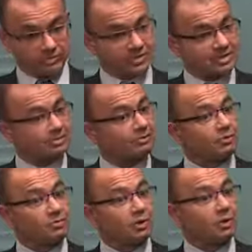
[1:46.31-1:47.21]
is something
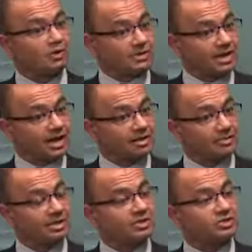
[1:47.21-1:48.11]
which we all desire,
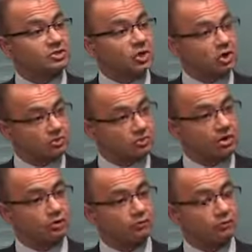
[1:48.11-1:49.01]
but it's not
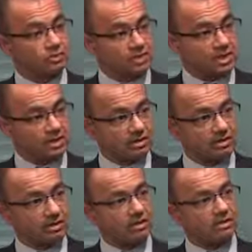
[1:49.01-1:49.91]
really good for your skin.
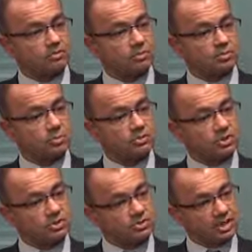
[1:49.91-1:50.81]
So
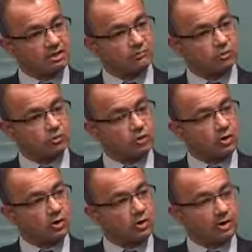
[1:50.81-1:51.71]
exposing your skin for too
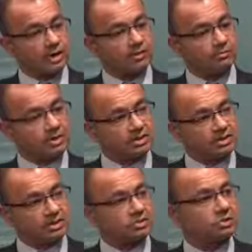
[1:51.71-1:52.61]
long or getting
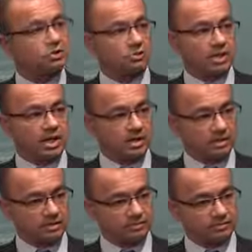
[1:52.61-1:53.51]
burnt is not a good
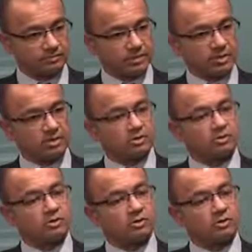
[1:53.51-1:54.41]
idea.
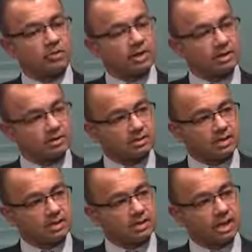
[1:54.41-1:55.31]
So
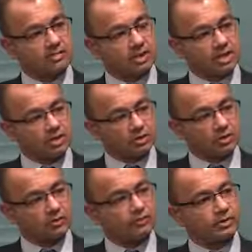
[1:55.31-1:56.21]
the application
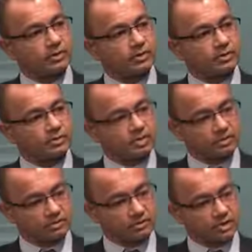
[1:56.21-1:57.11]
of
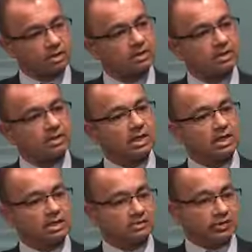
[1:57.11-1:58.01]
sunscreen,
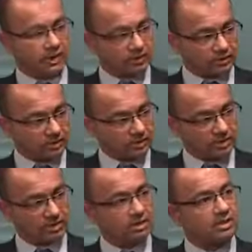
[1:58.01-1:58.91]
at least factor
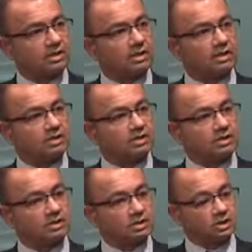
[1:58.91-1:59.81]
30,
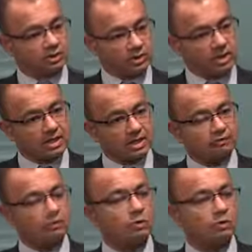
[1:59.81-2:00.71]
is a good thing. And
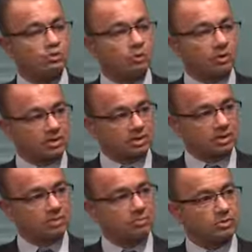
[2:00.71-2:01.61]
if you're going into water,
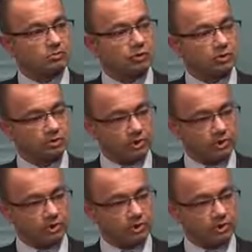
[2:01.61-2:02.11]
then you must follow the